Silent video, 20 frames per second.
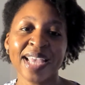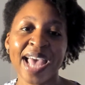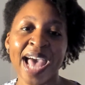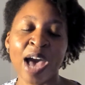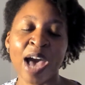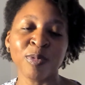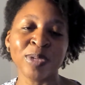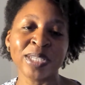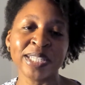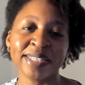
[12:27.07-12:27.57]

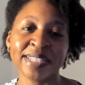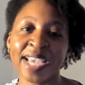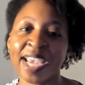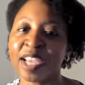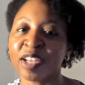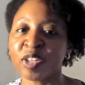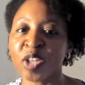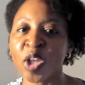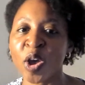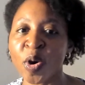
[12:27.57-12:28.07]
I was
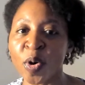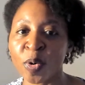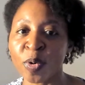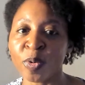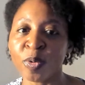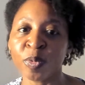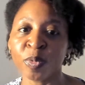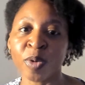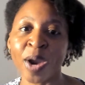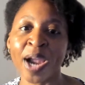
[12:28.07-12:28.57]
saying
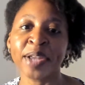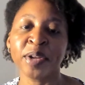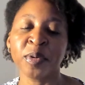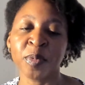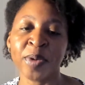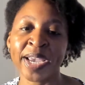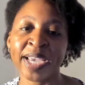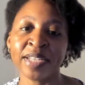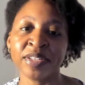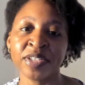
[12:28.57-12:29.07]
no right
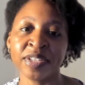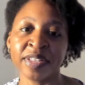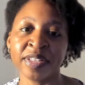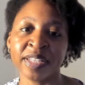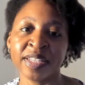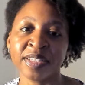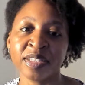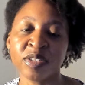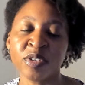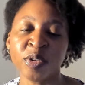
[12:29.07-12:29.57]
away to
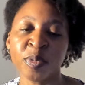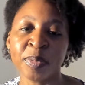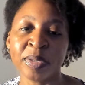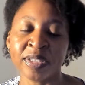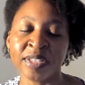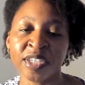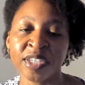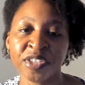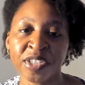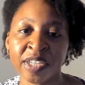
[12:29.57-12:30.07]
this new
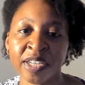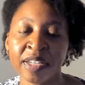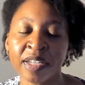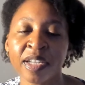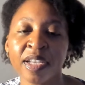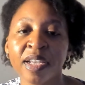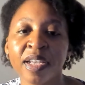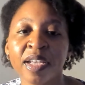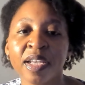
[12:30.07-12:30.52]
position,